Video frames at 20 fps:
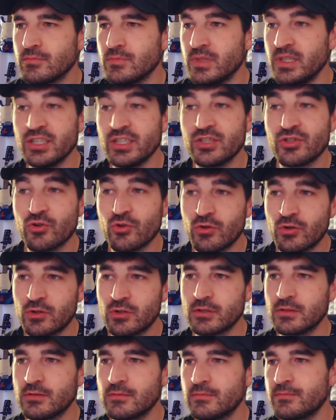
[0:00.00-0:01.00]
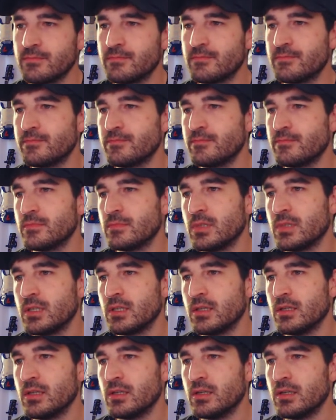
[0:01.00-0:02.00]
Discord,
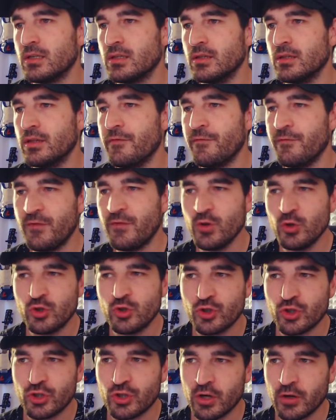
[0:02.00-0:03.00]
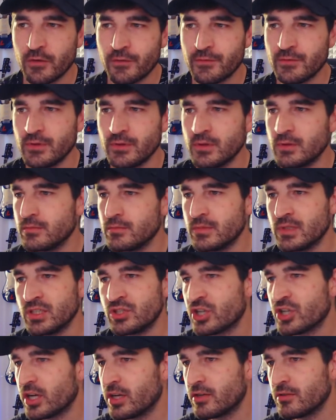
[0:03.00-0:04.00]
the future of the
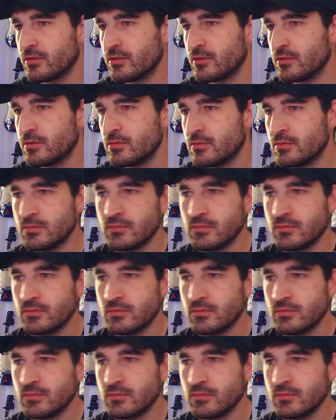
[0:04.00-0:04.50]
channel.